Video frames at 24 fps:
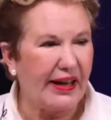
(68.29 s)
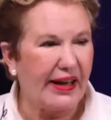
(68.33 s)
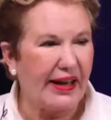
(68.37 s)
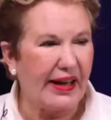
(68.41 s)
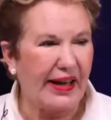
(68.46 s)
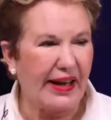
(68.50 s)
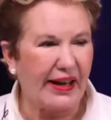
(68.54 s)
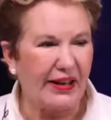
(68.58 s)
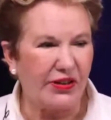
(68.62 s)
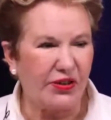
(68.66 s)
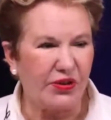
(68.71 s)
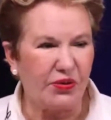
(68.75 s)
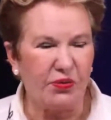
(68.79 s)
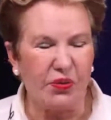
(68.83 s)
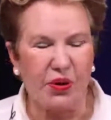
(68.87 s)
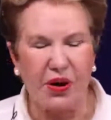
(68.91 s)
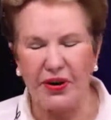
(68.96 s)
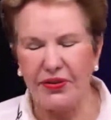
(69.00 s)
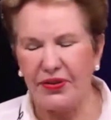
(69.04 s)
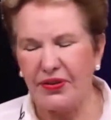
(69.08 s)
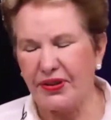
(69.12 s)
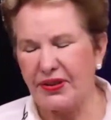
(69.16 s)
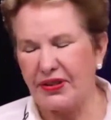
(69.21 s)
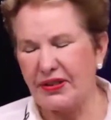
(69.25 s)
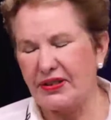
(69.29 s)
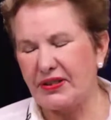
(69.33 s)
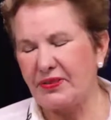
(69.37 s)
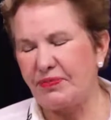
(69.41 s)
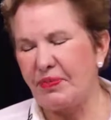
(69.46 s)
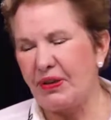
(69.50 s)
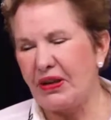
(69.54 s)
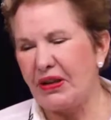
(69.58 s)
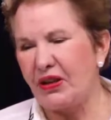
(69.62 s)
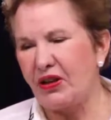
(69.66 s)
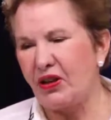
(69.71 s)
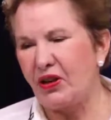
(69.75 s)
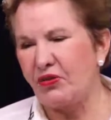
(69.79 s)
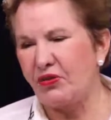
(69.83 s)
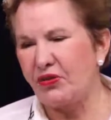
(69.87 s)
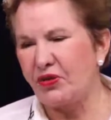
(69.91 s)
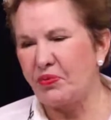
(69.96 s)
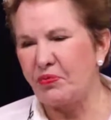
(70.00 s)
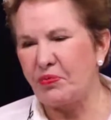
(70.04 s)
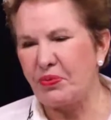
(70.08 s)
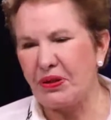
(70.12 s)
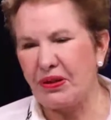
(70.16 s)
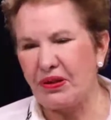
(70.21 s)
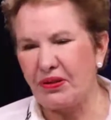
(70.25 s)
And you want this meatloaf to
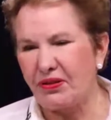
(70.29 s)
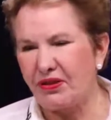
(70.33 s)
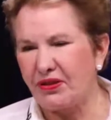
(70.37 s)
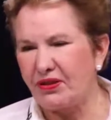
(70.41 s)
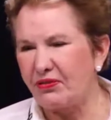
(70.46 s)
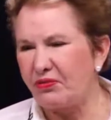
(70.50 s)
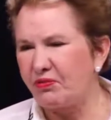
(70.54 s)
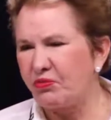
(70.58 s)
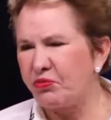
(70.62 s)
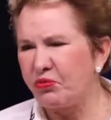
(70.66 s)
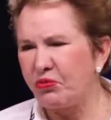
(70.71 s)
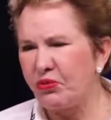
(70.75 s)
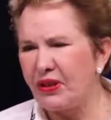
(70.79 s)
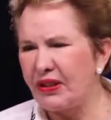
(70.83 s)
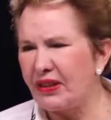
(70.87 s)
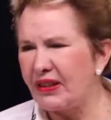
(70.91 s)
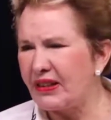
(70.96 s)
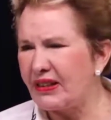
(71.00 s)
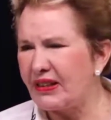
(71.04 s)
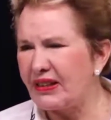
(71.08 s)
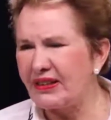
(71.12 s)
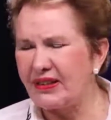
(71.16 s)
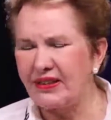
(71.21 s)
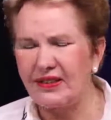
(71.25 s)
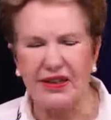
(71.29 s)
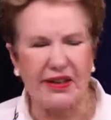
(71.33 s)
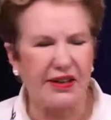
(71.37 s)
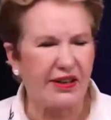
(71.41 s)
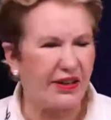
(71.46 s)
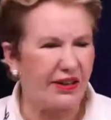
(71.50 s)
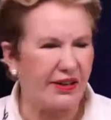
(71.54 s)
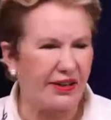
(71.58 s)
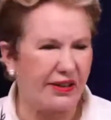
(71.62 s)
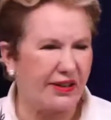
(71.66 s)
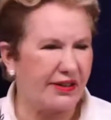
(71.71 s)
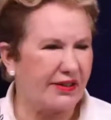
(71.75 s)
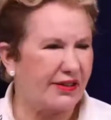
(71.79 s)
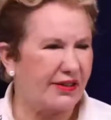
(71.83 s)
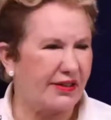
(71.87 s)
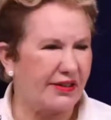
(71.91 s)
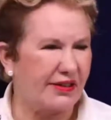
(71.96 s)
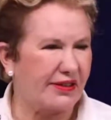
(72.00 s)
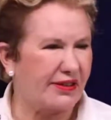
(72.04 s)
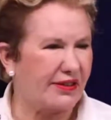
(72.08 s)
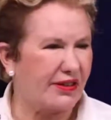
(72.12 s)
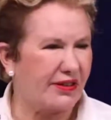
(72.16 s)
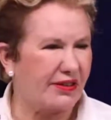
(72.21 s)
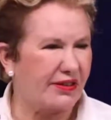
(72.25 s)
be really succulent
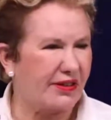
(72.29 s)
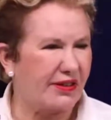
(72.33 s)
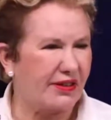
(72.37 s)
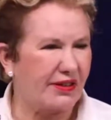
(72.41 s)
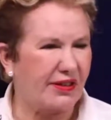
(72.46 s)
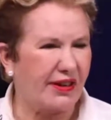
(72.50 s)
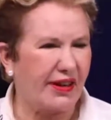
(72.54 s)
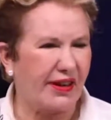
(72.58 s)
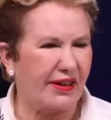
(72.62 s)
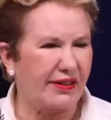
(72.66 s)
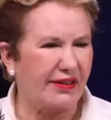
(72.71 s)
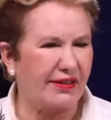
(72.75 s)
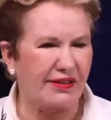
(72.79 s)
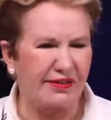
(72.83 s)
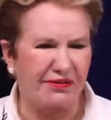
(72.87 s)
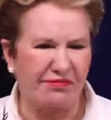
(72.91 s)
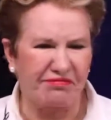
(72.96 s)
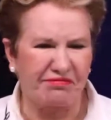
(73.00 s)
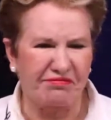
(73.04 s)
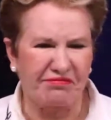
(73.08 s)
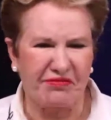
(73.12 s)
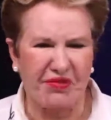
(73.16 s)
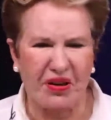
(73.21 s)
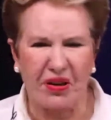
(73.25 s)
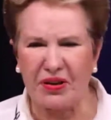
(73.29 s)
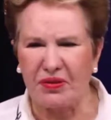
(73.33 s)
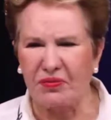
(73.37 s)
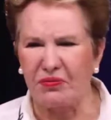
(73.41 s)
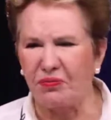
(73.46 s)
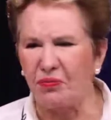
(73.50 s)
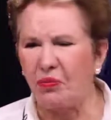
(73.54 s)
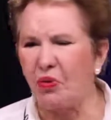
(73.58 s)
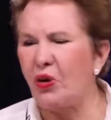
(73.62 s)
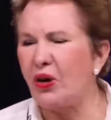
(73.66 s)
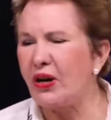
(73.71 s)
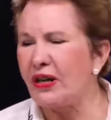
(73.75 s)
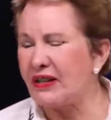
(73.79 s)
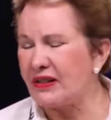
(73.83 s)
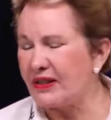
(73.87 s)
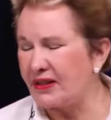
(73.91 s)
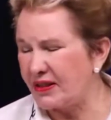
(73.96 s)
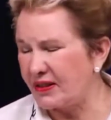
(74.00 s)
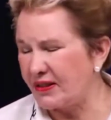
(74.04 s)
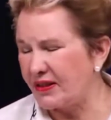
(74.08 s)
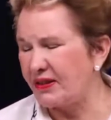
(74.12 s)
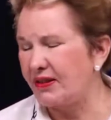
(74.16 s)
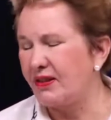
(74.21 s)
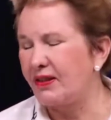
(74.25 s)
and
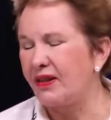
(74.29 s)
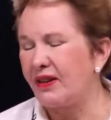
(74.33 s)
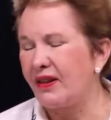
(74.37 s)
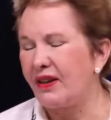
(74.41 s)
moist.